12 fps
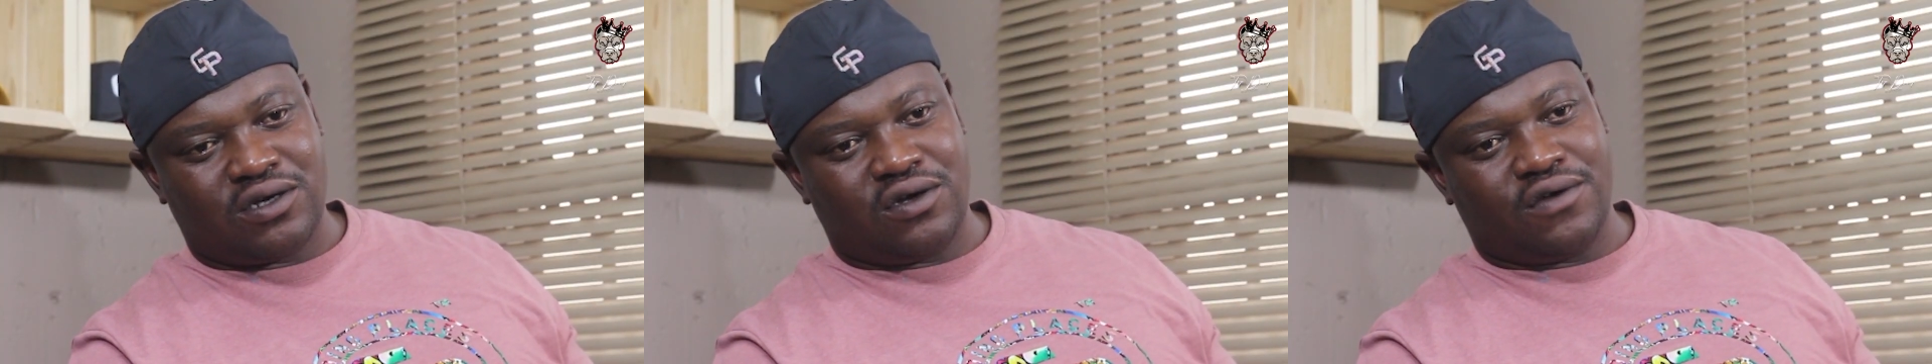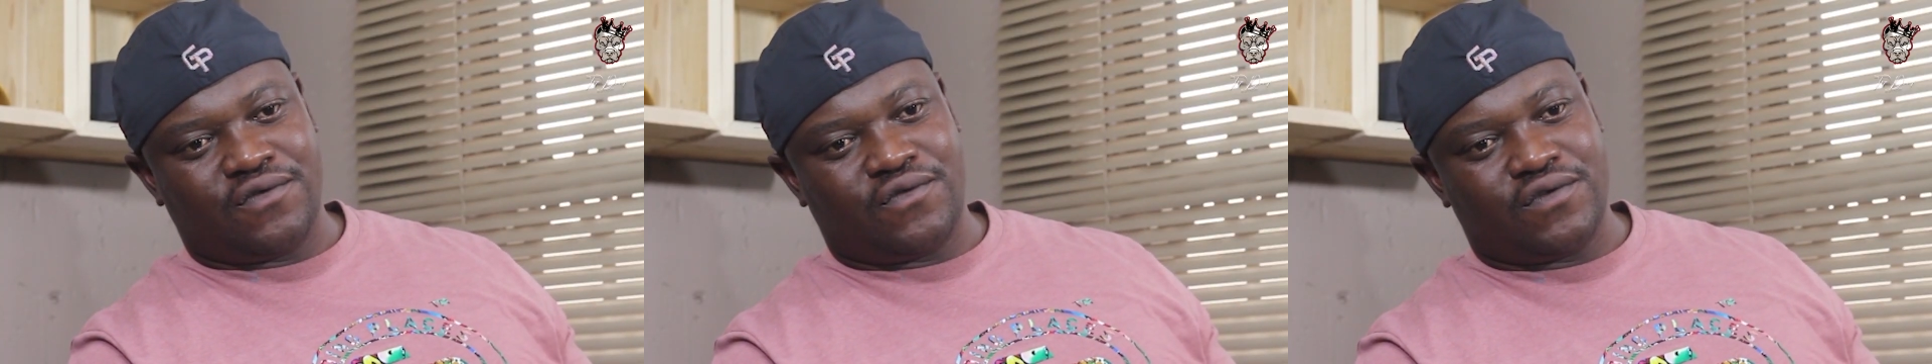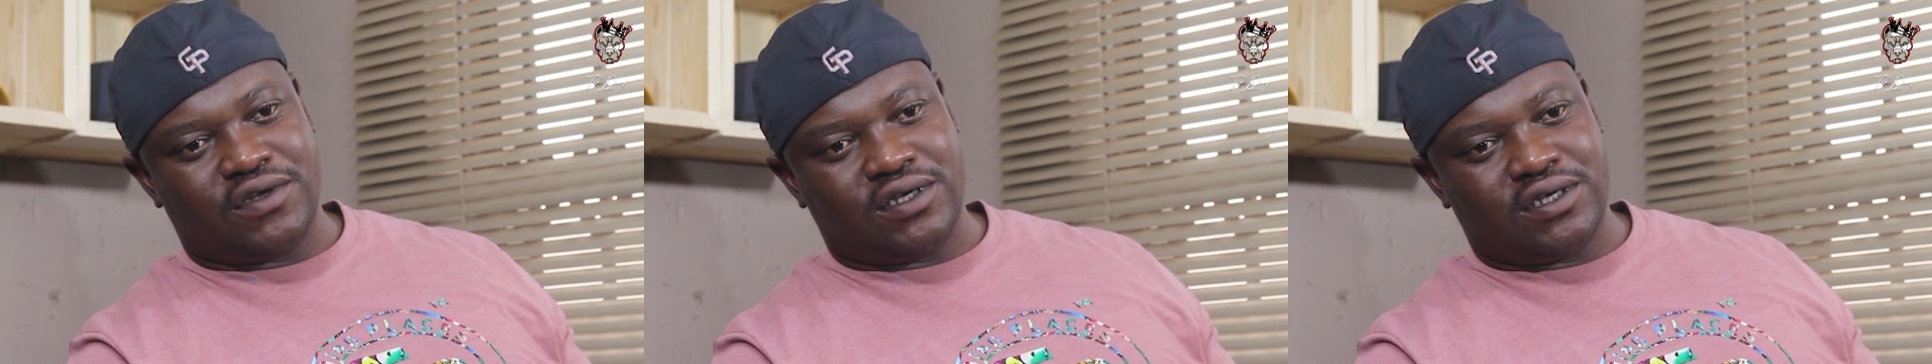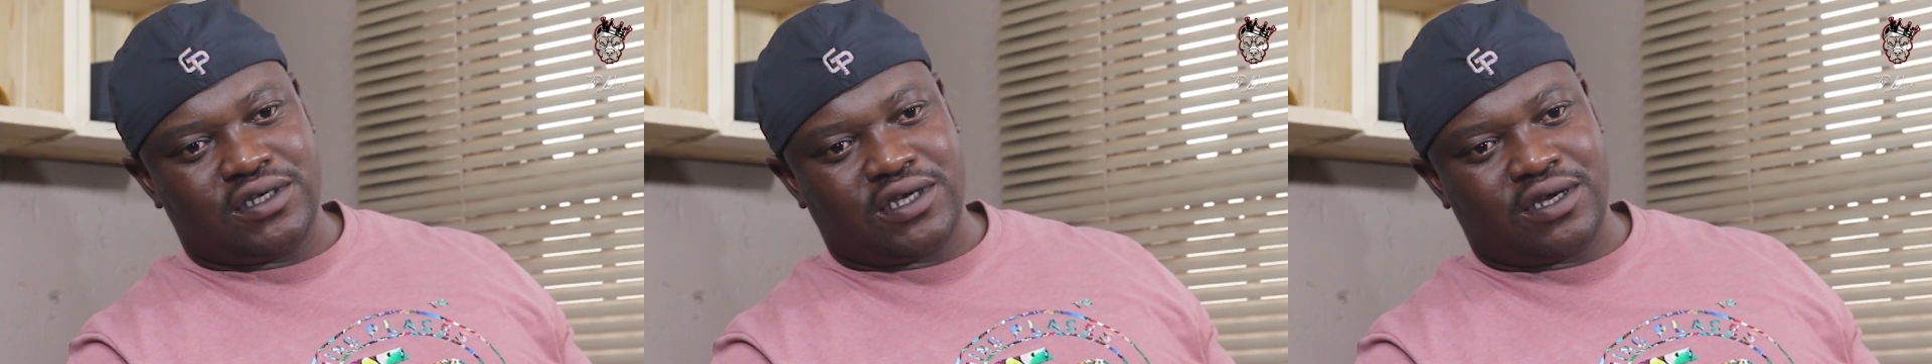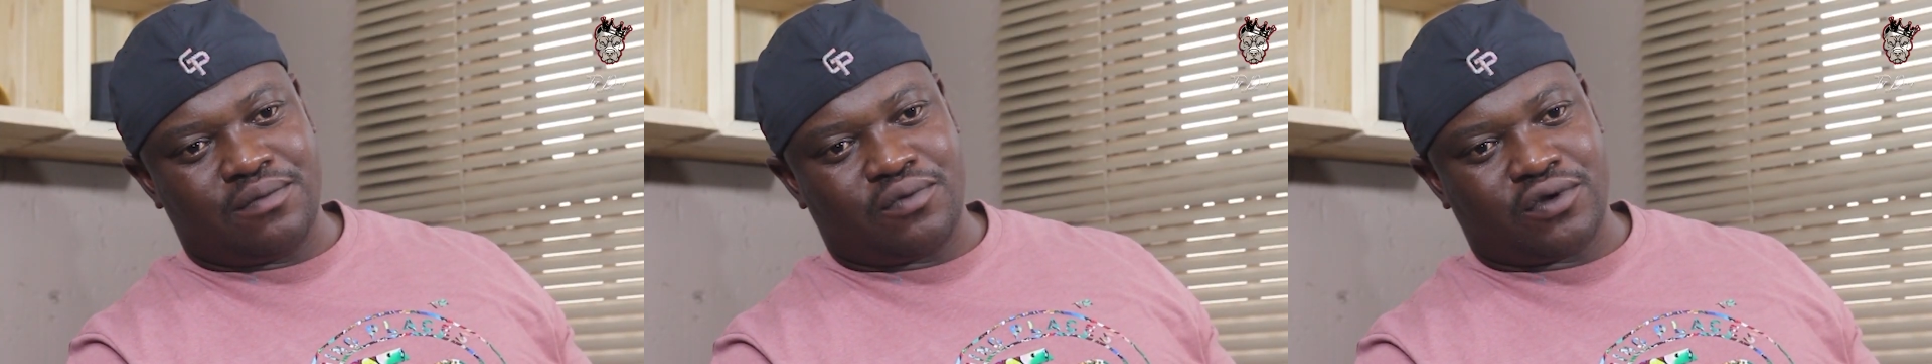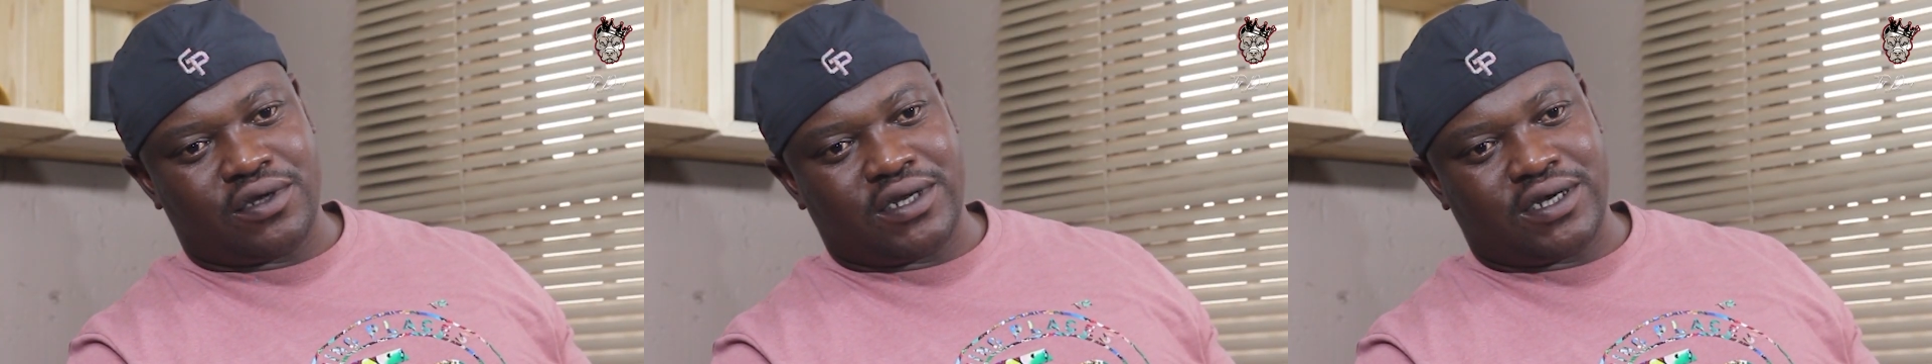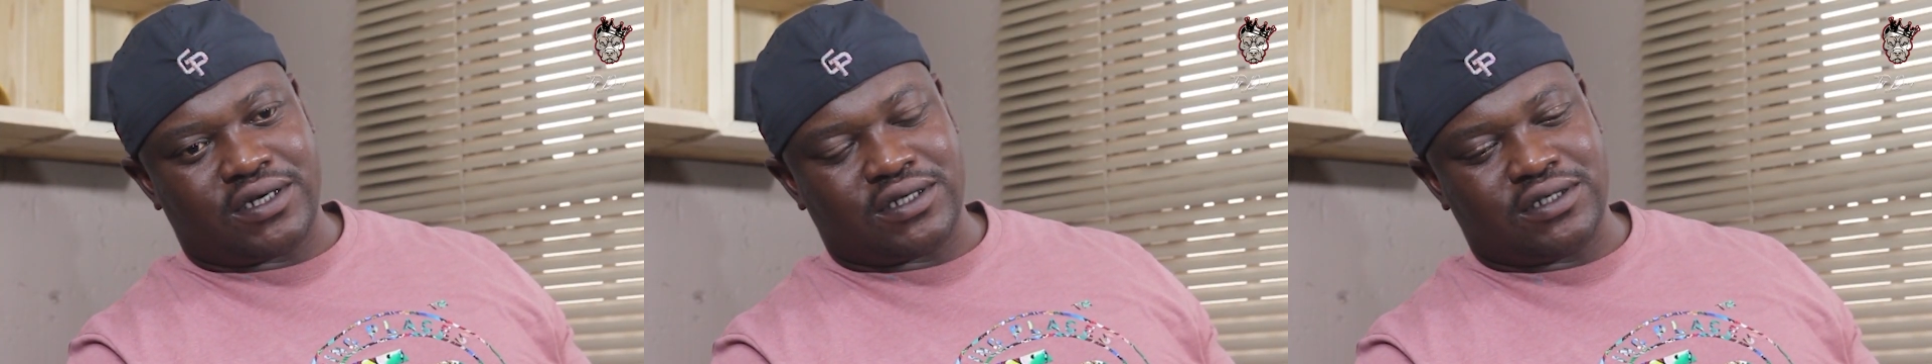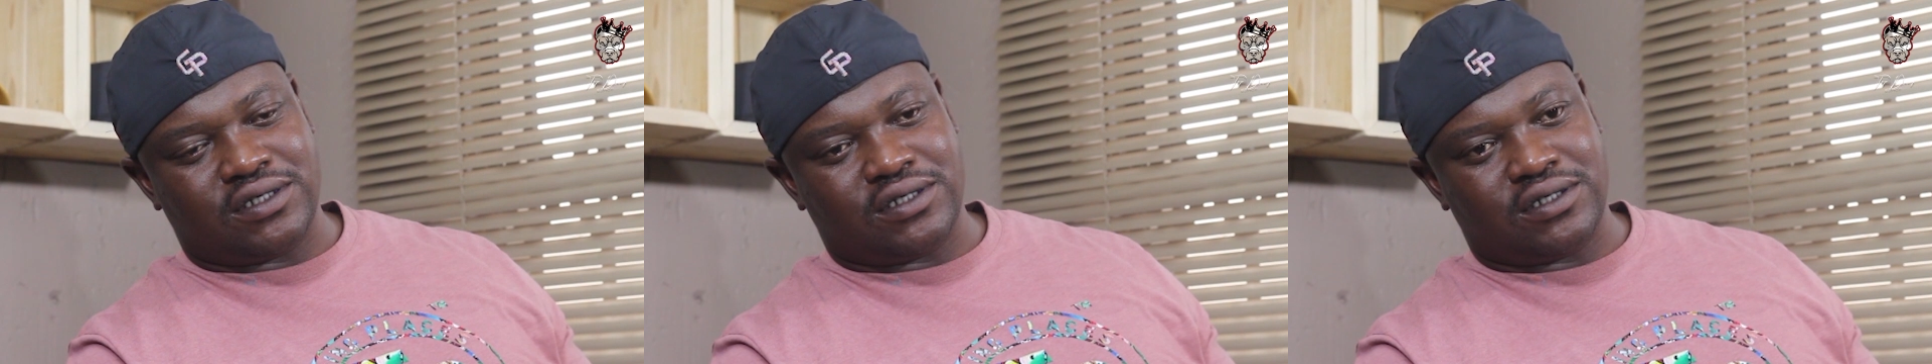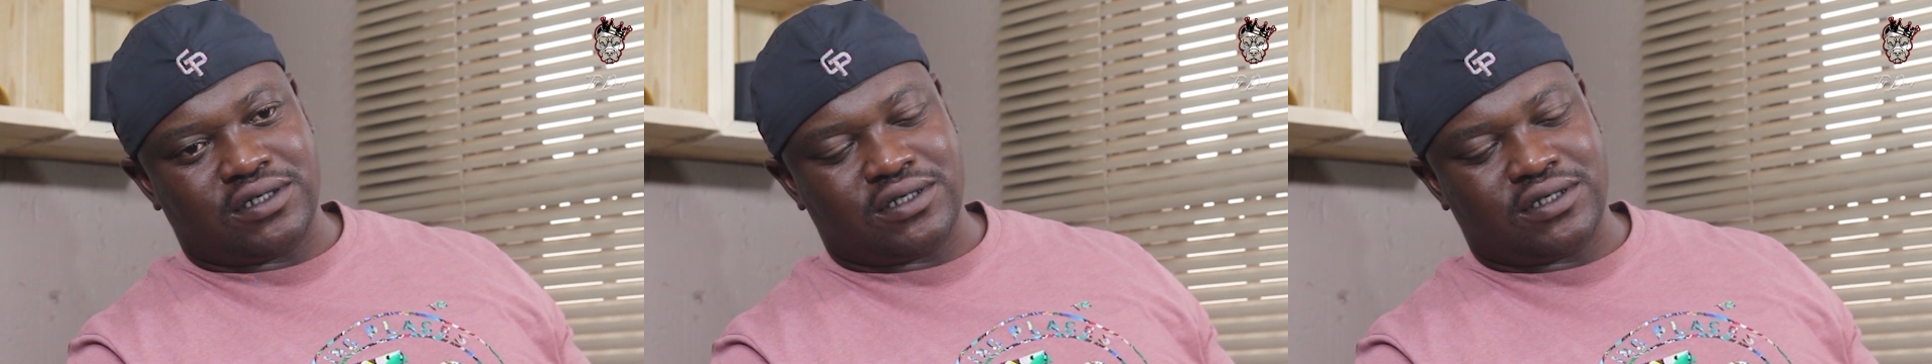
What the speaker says: of the embroidery,